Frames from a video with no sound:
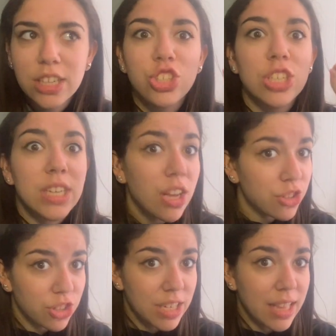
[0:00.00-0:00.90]
And she tells
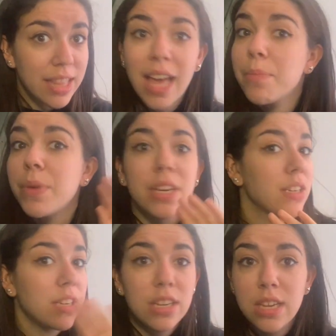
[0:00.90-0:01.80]
her dad that, but
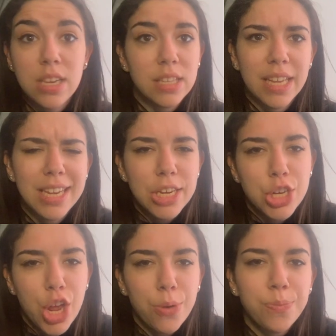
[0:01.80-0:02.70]
he's like, no,